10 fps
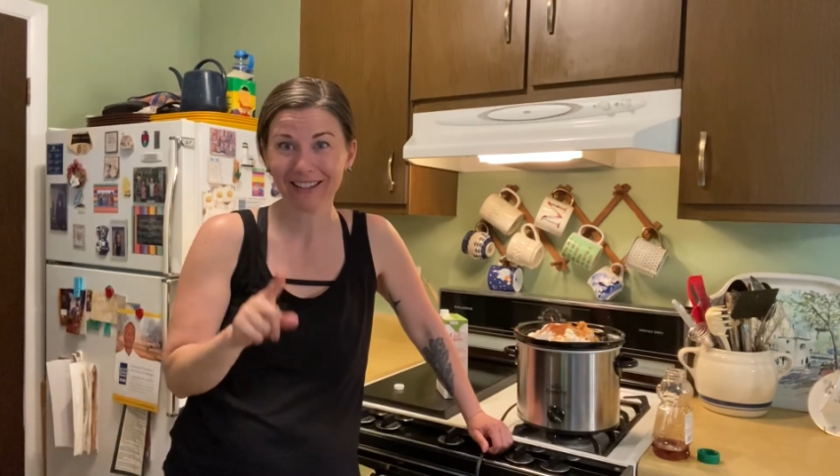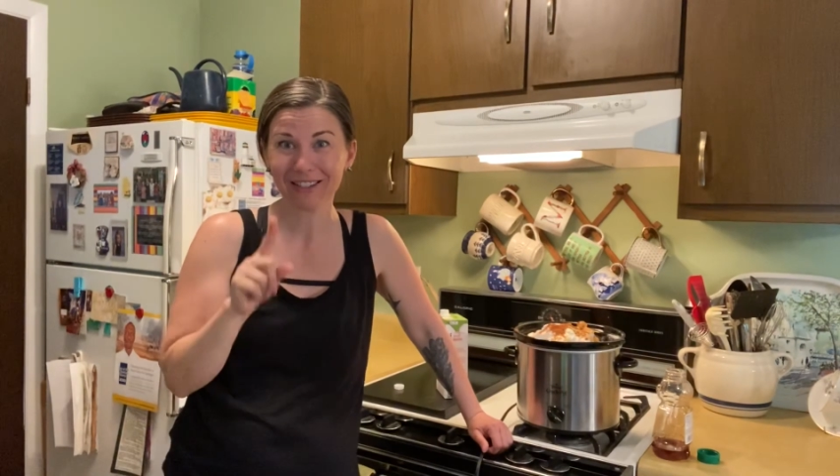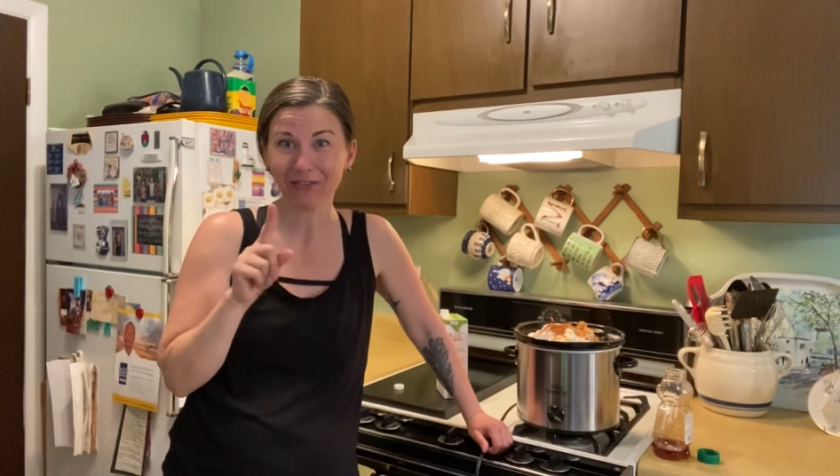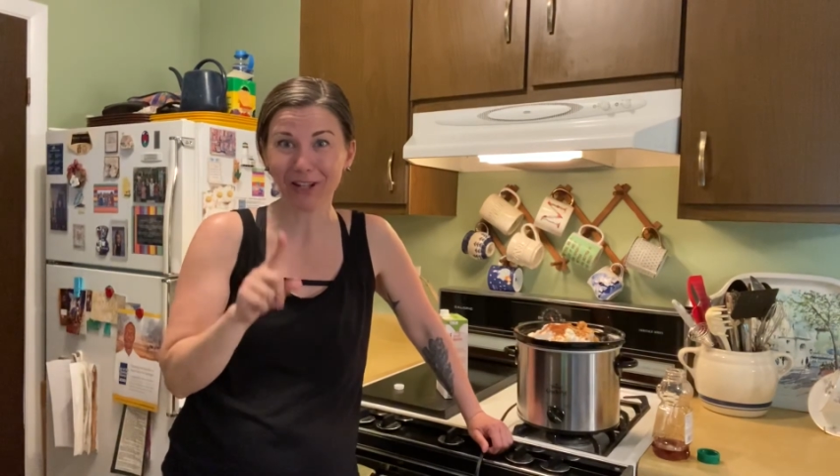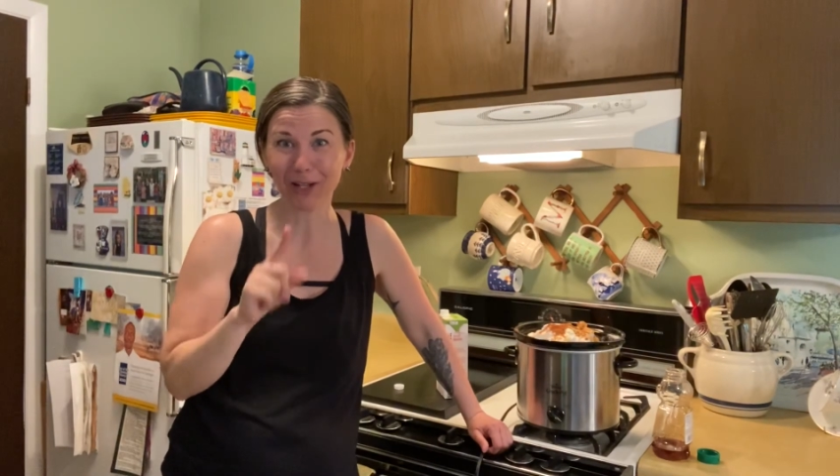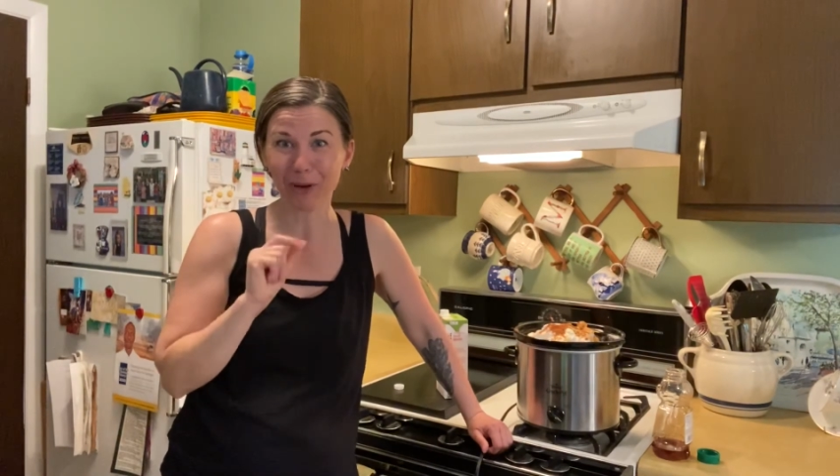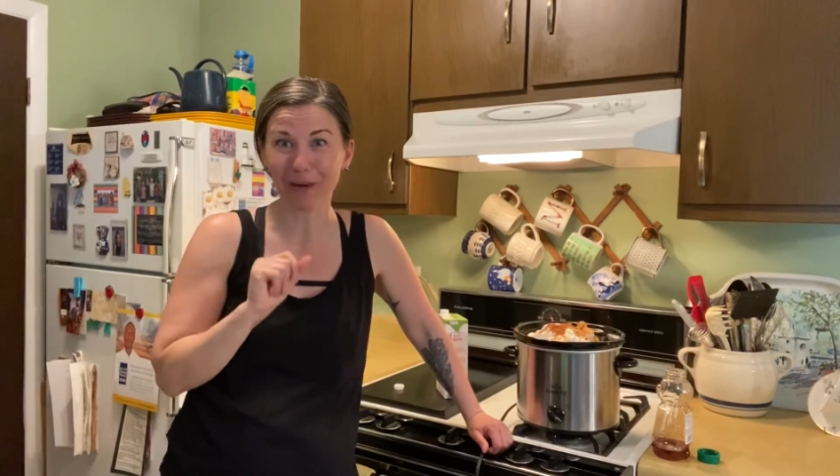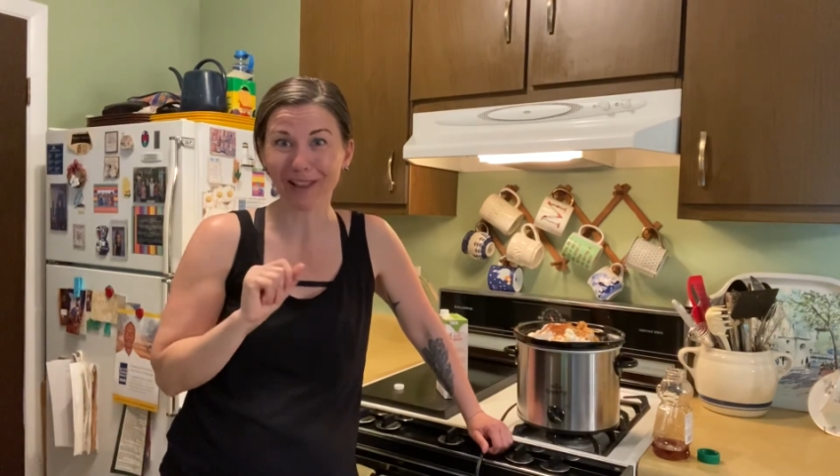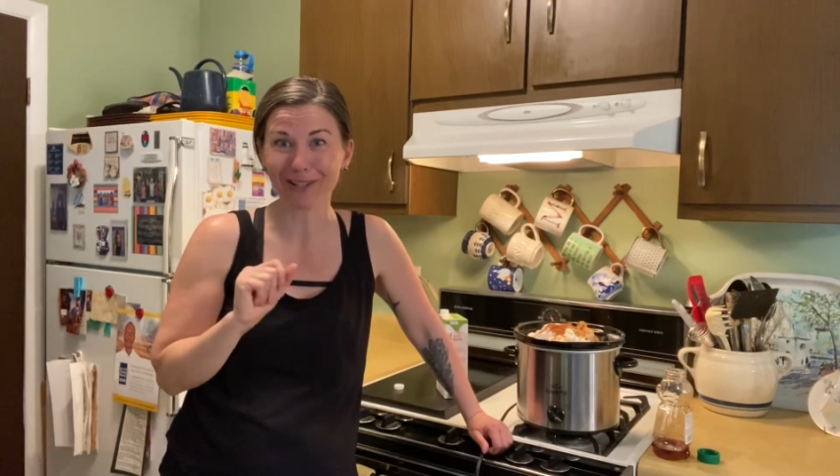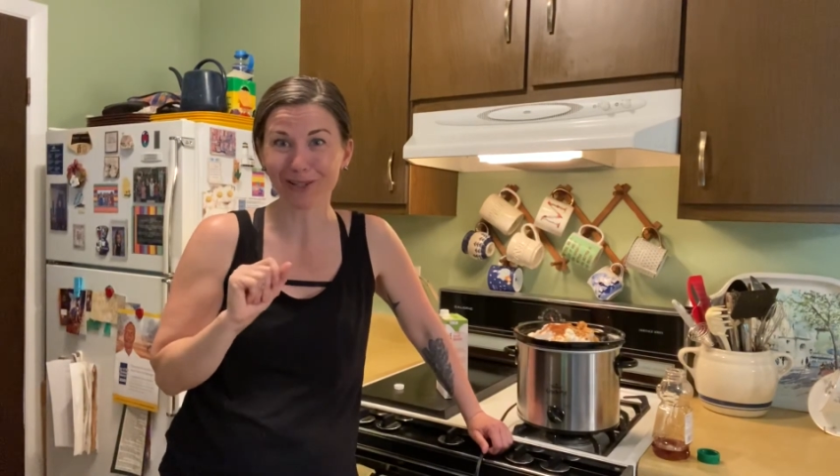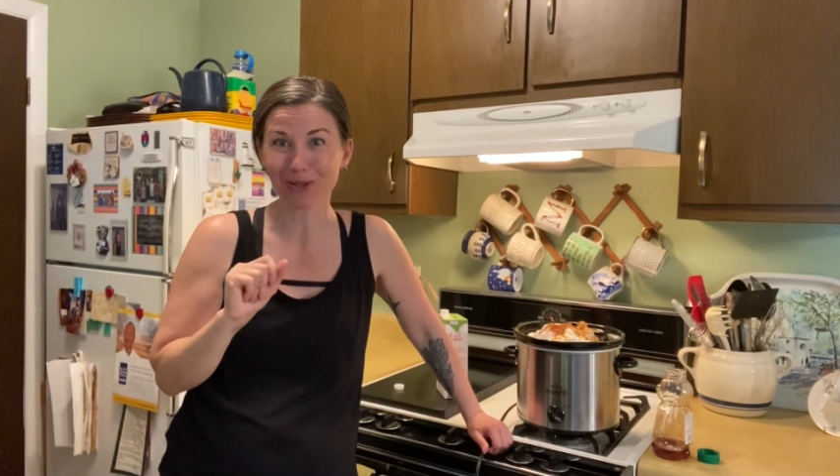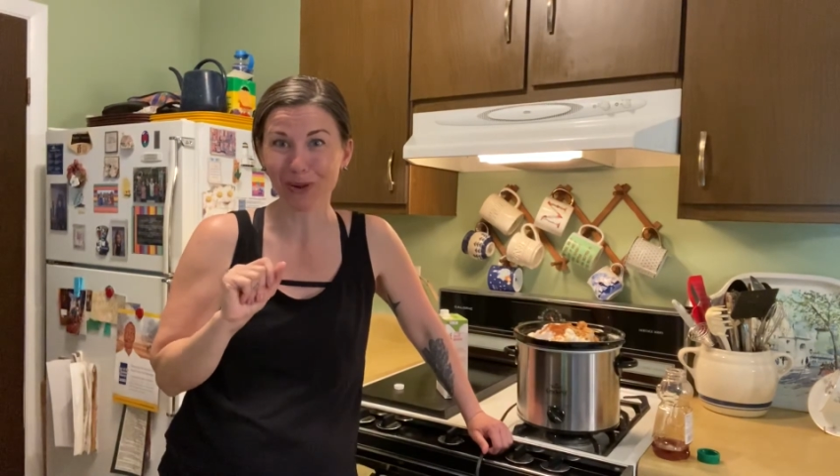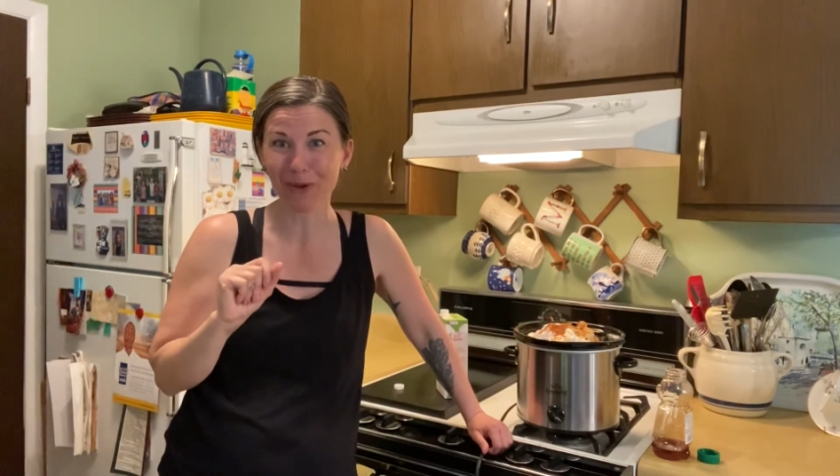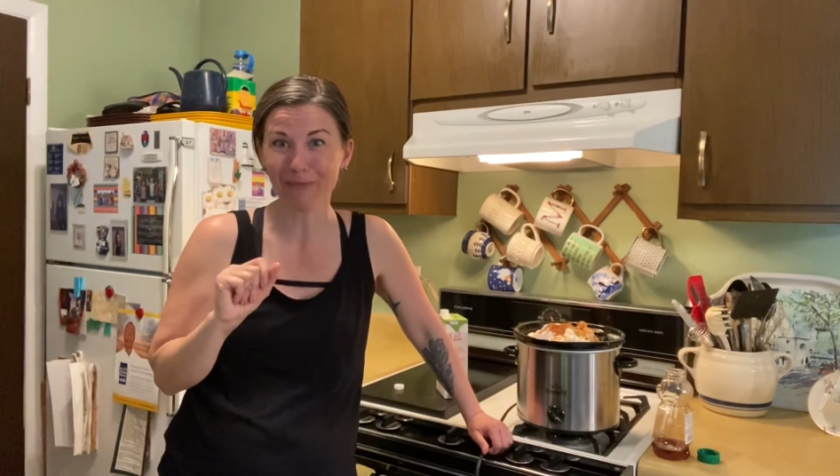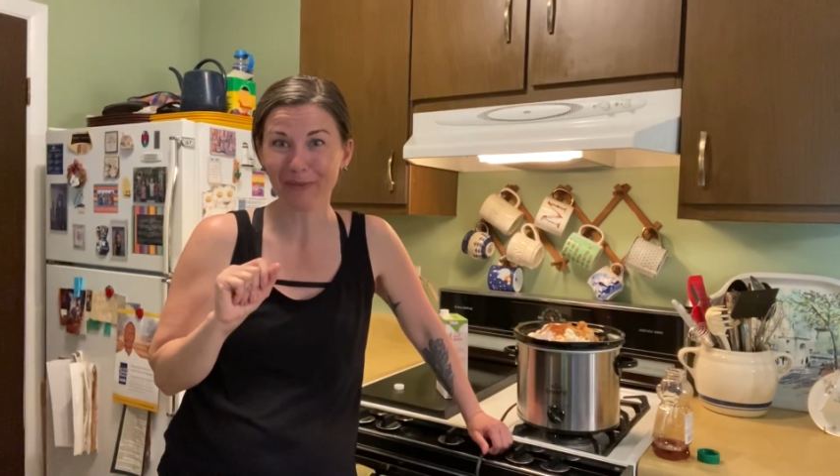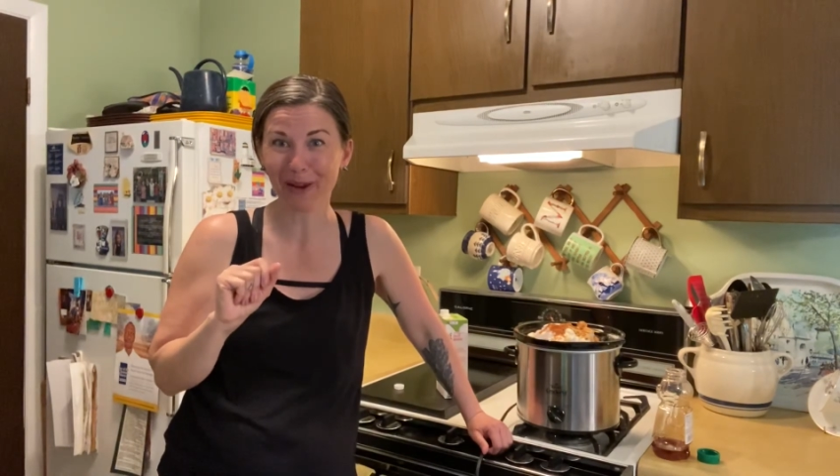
to feeding your belly and your soul.